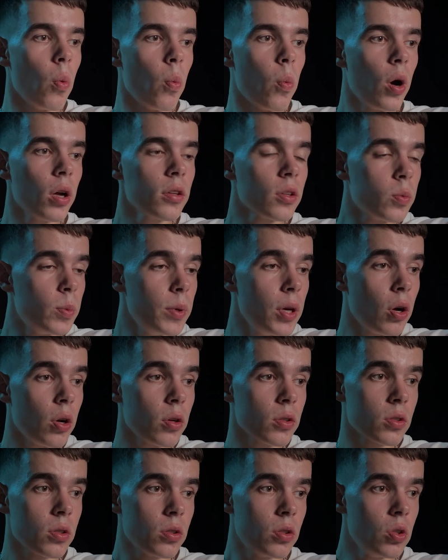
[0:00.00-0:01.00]
What we
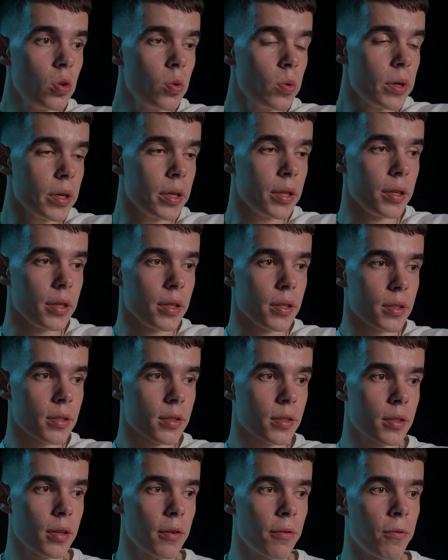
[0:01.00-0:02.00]
also do
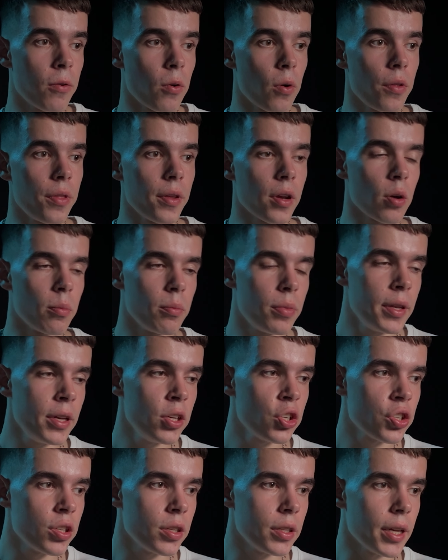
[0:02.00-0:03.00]
is for the
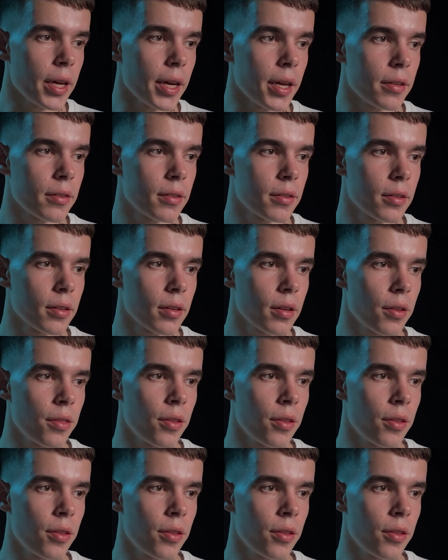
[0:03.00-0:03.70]
completion date.